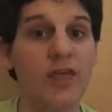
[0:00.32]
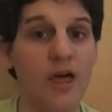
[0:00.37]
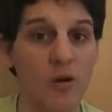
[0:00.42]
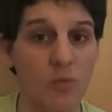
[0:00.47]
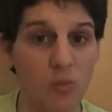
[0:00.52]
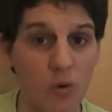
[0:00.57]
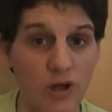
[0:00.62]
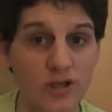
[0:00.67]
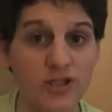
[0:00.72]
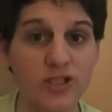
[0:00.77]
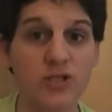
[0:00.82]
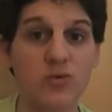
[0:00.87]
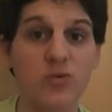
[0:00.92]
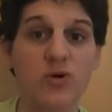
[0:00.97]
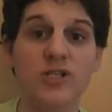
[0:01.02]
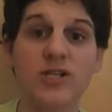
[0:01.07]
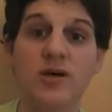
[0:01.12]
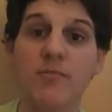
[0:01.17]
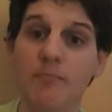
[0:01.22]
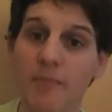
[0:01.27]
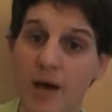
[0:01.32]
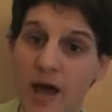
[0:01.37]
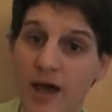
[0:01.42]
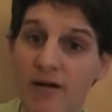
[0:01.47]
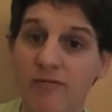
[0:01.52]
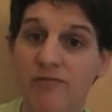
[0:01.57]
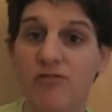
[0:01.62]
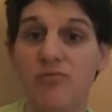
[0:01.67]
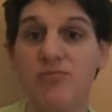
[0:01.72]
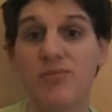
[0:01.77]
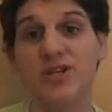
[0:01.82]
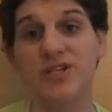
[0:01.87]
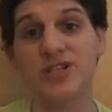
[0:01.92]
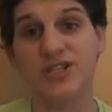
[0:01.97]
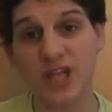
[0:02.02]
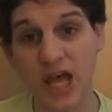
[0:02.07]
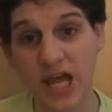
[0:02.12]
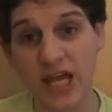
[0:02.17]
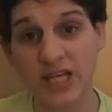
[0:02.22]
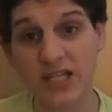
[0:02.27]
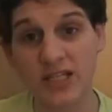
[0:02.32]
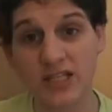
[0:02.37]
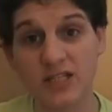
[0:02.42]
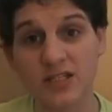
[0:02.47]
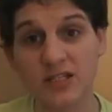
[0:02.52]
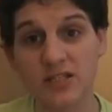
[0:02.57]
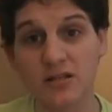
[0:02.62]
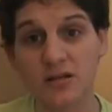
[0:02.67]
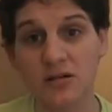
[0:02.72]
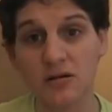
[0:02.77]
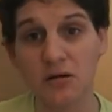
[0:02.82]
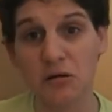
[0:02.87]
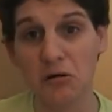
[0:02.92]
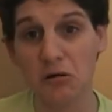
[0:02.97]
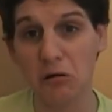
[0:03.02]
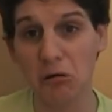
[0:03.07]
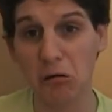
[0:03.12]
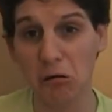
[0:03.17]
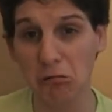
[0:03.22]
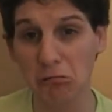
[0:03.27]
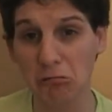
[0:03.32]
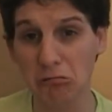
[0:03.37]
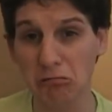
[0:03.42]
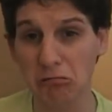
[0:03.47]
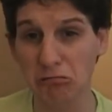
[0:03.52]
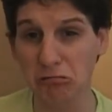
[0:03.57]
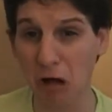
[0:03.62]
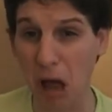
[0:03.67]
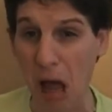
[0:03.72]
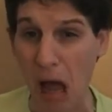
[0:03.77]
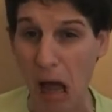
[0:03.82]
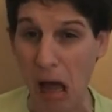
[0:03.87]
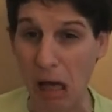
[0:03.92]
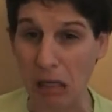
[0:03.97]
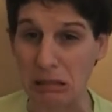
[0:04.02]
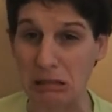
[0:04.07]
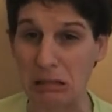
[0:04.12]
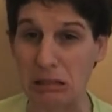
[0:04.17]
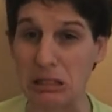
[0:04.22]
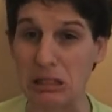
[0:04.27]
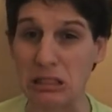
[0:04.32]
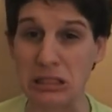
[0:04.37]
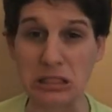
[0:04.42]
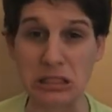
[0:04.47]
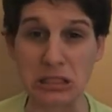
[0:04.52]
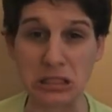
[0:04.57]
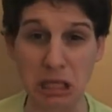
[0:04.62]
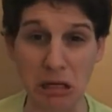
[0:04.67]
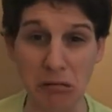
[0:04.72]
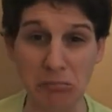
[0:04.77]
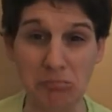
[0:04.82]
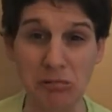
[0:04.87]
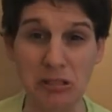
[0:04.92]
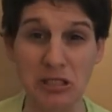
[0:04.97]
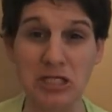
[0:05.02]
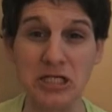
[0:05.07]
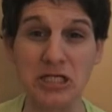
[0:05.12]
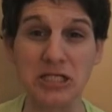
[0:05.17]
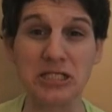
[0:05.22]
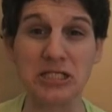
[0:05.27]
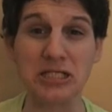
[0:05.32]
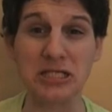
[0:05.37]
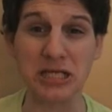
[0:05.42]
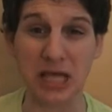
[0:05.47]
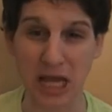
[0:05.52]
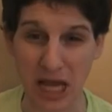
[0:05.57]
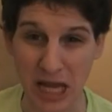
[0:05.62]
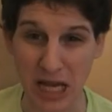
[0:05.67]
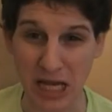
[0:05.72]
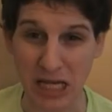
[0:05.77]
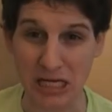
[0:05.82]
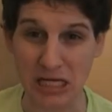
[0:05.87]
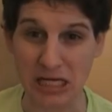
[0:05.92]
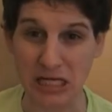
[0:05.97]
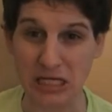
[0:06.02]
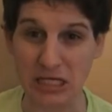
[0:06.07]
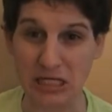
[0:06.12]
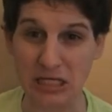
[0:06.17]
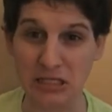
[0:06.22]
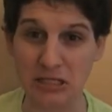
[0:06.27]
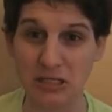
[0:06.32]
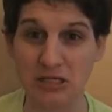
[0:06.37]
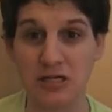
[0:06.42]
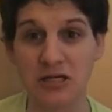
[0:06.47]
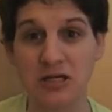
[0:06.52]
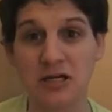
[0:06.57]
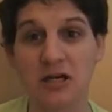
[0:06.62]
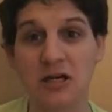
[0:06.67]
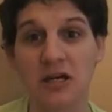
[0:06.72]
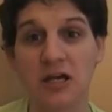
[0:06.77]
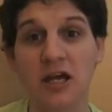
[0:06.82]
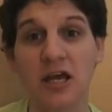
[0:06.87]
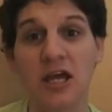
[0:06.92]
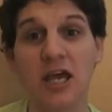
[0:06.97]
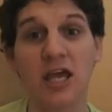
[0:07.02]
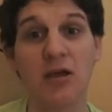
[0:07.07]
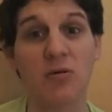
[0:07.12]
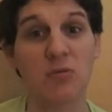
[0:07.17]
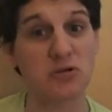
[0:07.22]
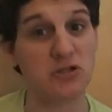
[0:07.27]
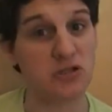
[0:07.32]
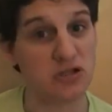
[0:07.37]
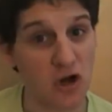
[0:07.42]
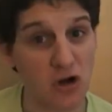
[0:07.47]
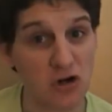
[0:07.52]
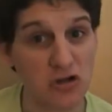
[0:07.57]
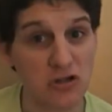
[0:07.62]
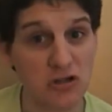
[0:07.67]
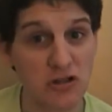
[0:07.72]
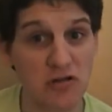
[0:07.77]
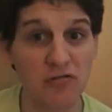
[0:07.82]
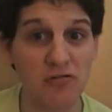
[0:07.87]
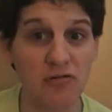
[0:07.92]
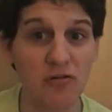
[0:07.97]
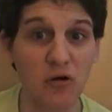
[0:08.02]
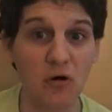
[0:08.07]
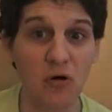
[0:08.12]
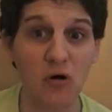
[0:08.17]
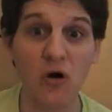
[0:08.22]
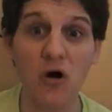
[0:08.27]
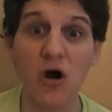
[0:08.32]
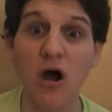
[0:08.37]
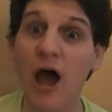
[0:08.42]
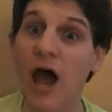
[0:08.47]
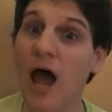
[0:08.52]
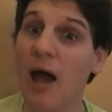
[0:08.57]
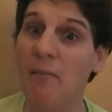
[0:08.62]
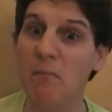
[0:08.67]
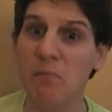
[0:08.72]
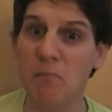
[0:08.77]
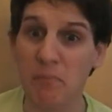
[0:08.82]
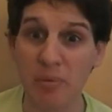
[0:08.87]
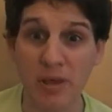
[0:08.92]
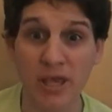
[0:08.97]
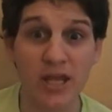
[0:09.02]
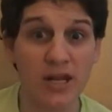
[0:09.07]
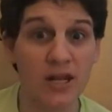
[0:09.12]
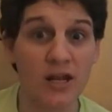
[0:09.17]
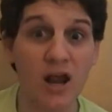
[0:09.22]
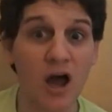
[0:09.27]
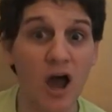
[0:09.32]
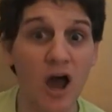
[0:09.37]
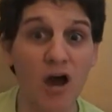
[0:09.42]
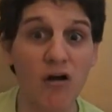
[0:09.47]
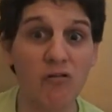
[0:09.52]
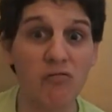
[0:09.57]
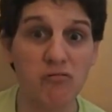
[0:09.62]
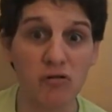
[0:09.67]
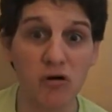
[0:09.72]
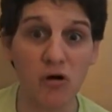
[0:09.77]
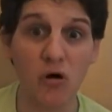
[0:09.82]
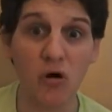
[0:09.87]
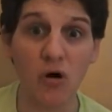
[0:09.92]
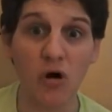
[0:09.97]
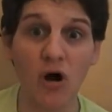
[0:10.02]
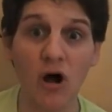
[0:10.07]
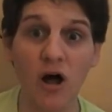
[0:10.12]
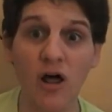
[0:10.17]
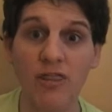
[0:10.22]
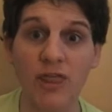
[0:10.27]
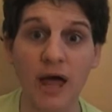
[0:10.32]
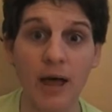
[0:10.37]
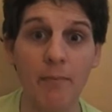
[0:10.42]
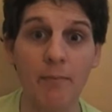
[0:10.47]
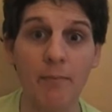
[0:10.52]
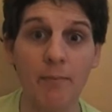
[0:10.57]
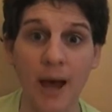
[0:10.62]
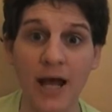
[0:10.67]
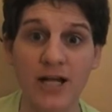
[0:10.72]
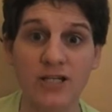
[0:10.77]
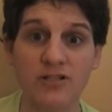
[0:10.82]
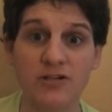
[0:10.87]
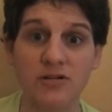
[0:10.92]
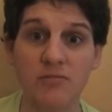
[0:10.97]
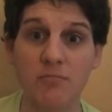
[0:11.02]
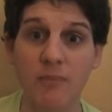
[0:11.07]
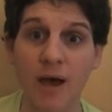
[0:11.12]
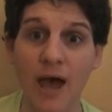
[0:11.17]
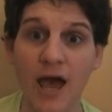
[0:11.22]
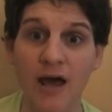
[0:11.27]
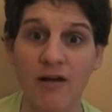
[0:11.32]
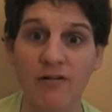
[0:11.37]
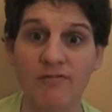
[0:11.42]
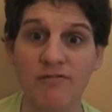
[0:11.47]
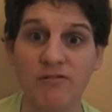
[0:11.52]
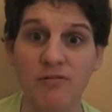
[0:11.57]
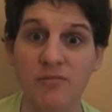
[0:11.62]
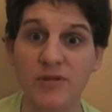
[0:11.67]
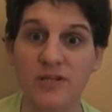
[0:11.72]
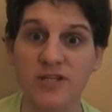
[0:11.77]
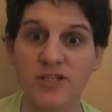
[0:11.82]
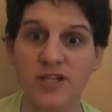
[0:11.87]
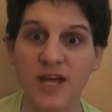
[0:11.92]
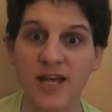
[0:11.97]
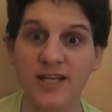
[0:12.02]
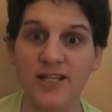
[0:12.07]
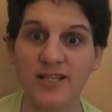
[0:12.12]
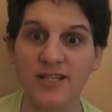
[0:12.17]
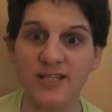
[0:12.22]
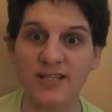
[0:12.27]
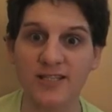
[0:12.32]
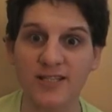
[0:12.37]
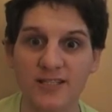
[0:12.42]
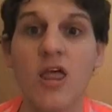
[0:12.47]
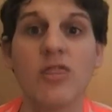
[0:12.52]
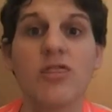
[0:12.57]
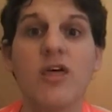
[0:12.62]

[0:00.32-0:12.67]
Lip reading: There once was a man from the States who farted in somebody's cake. He was knocked to the floor and beaten half raw, that battered man from the States.